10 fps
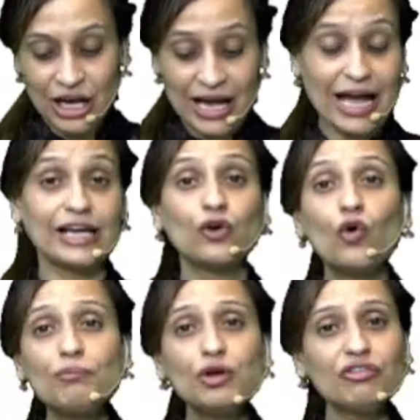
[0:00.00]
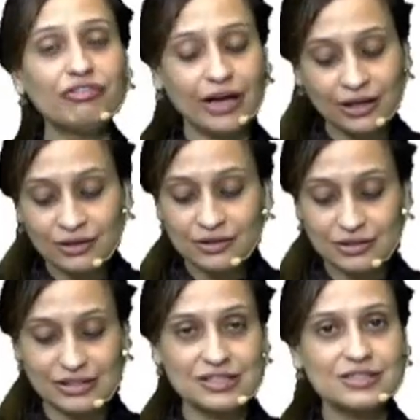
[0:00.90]
I hope you find
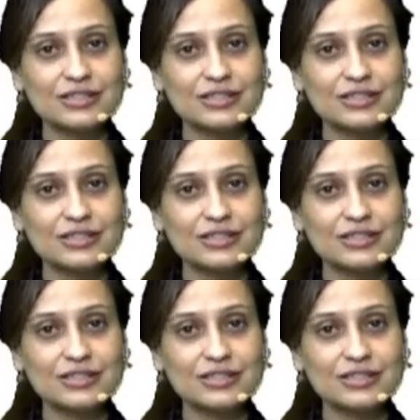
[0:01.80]
this